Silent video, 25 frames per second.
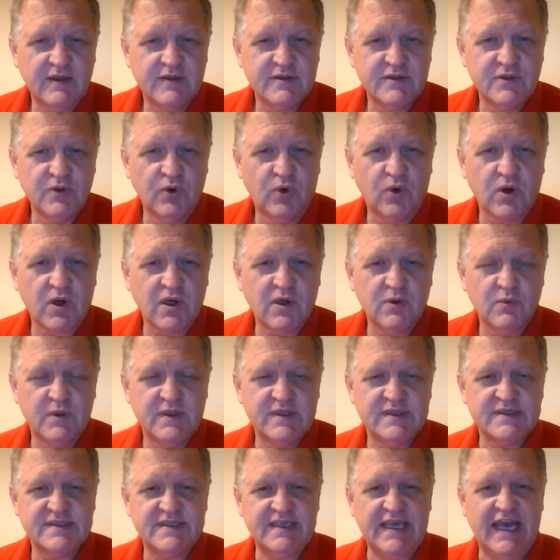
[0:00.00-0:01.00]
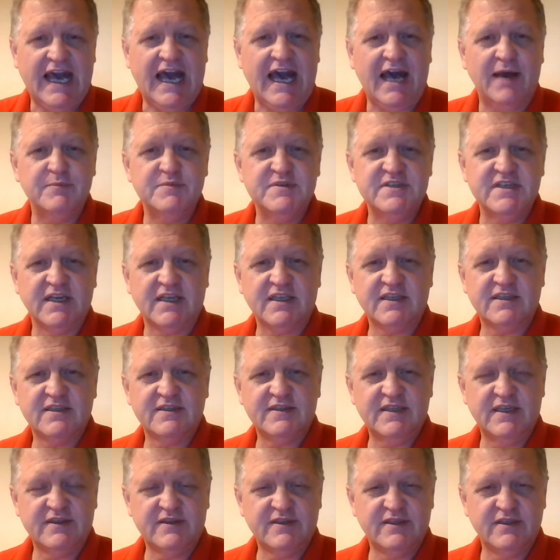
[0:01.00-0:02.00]
door was the
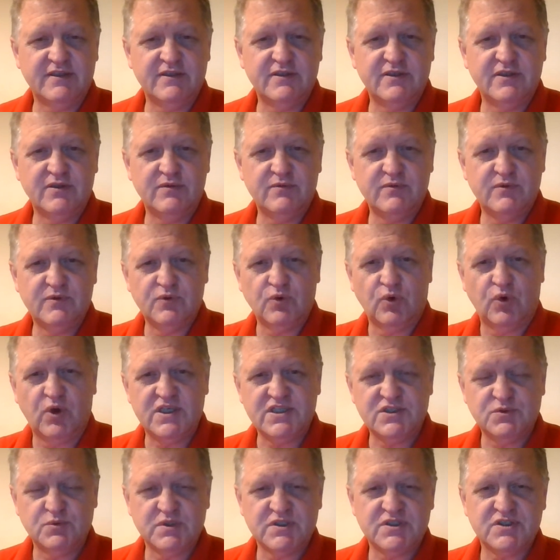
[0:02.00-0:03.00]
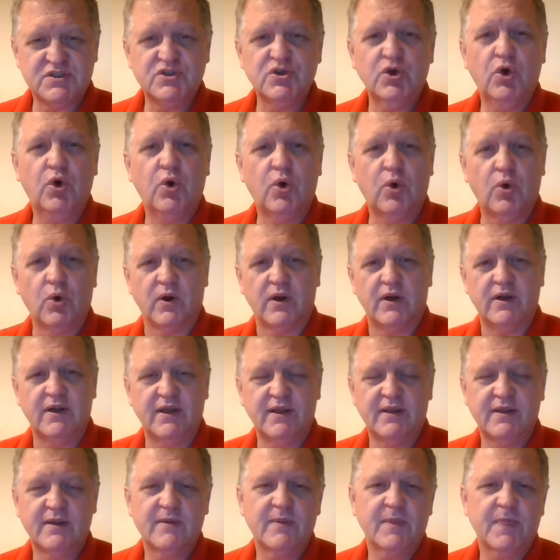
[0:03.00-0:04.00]
object that the noise was toward.